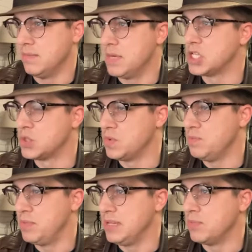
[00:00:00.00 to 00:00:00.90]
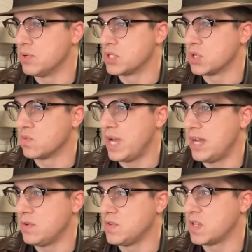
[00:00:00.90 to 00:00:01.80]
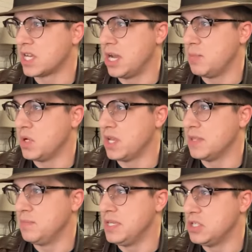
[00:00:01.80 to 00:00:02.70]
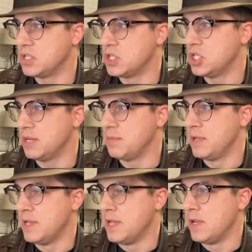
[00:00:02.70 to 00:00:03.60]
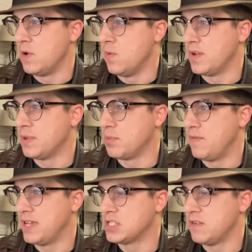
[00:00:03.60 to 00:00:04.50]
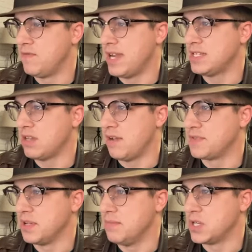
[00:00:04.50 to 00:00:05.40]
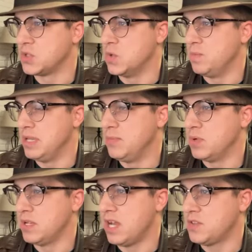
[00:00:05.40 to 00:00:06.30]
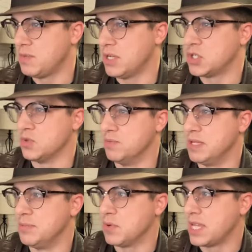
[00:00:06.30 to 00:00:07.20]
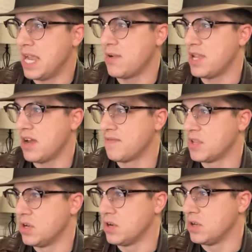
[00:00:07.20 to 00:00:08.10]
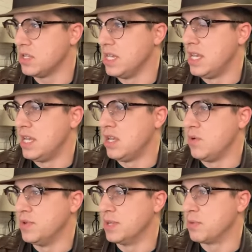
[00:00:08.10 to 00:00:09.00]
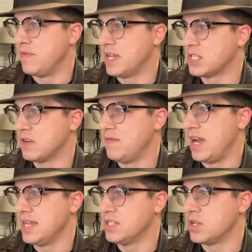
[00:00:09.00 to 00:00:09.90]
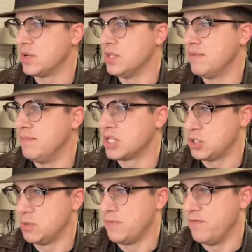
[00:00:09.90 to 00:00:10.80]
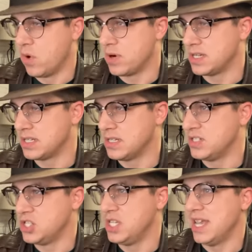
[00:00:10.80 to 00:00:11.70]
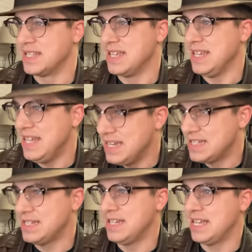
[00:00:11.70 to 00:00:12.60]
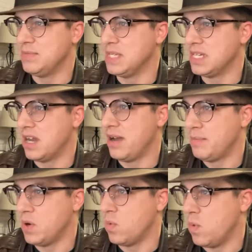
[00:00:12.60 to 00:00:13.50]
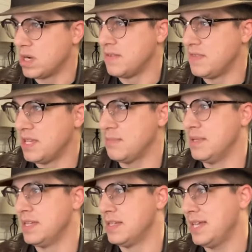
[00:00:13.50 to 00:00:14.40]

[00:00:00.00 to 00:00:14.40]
The mushroom people surround the couple on the beached ship. While the professor fights off some mushroom people, other mushroom people carry off the girl. When the professor finds her in the mushroom forest, she has eaten and become one of them.